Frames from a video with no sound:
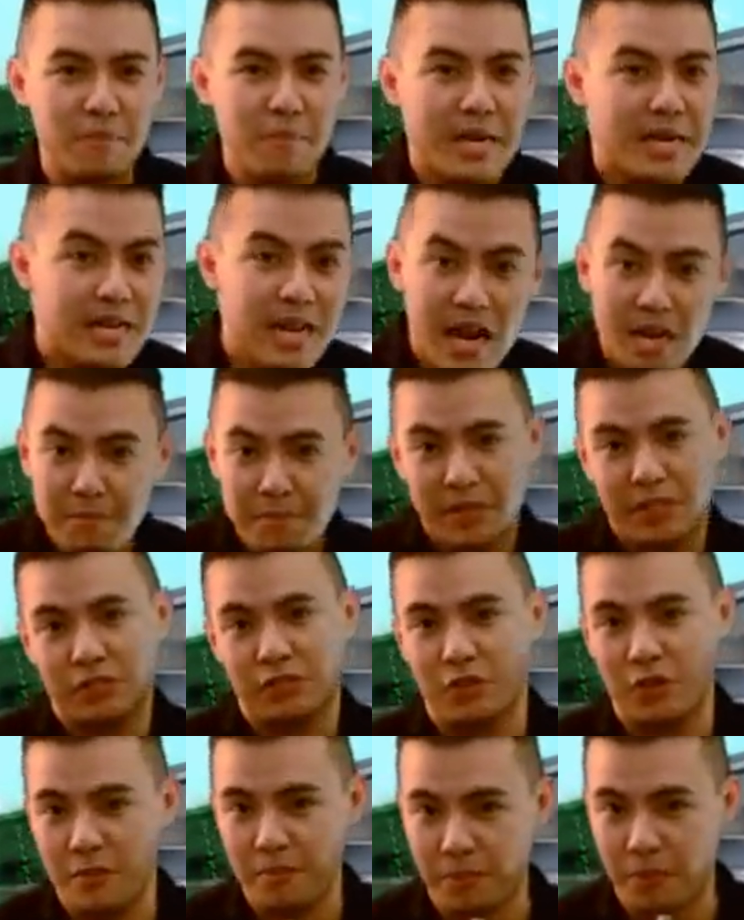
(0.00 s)
it may not be
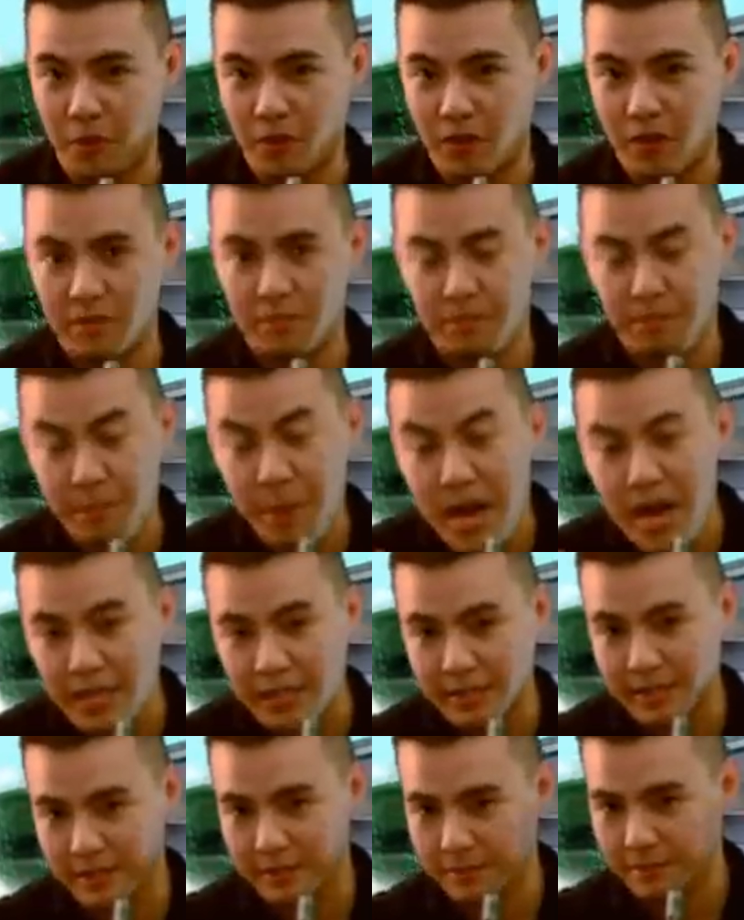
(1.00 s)
so important,
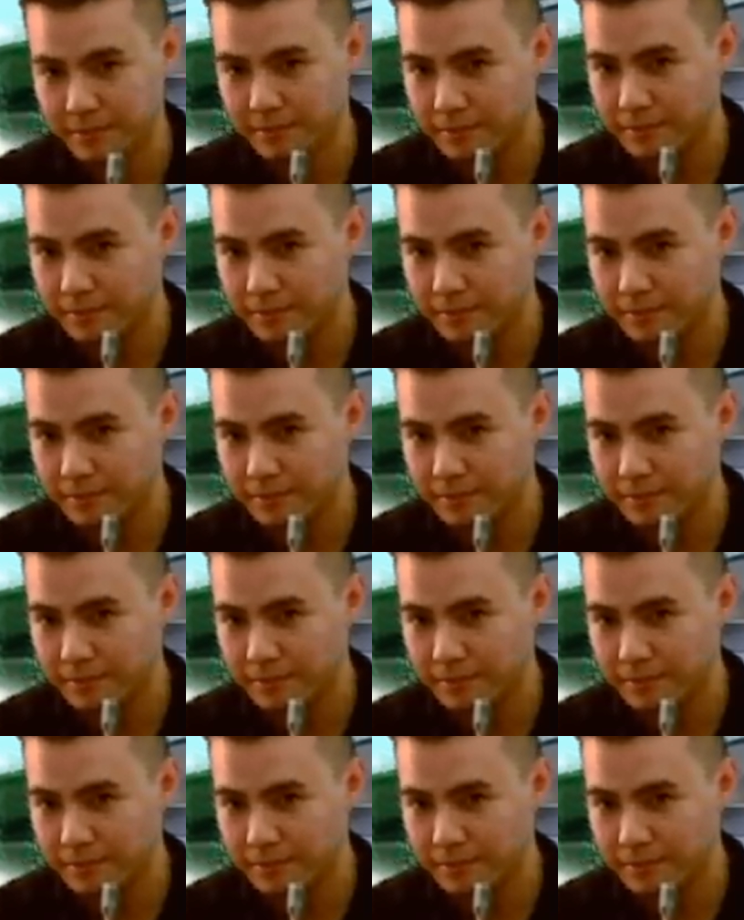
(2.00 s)
but